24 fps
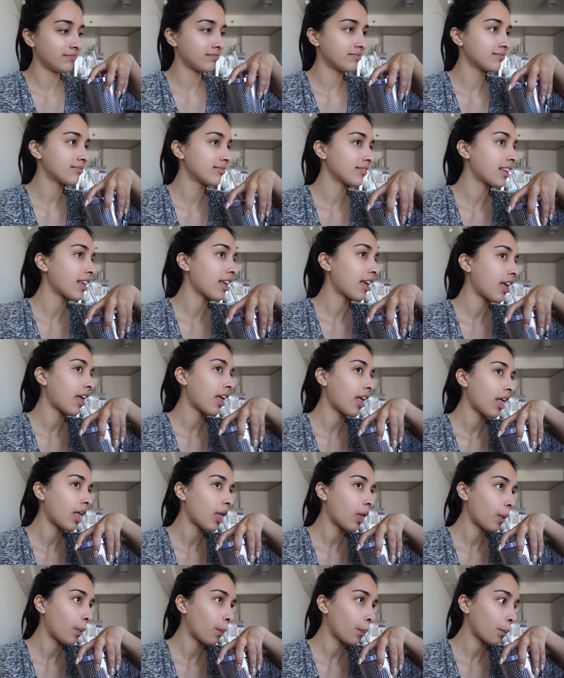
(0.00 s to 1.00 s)

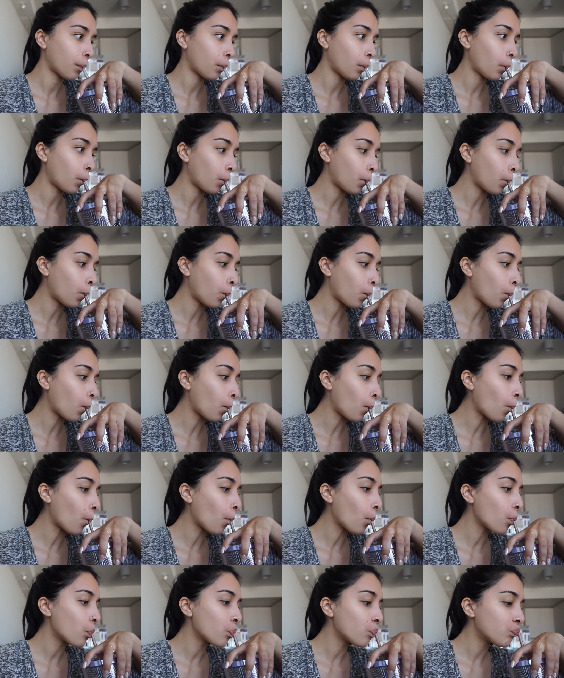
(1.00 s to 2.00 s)

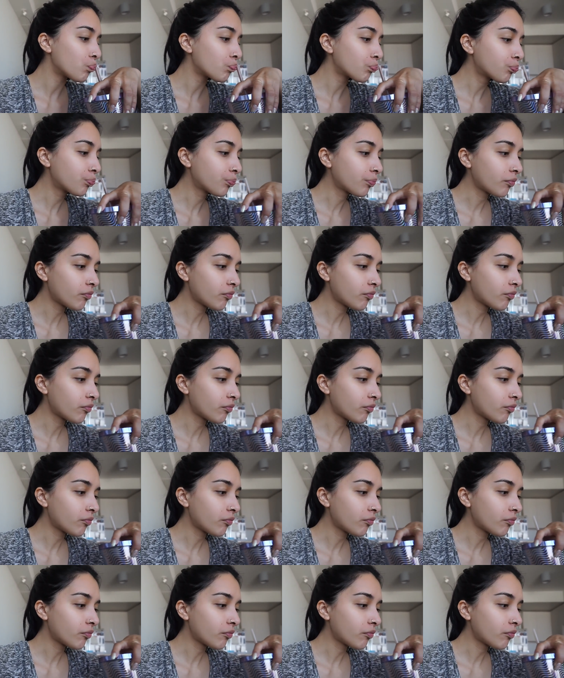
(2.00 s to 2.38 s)
[no speech]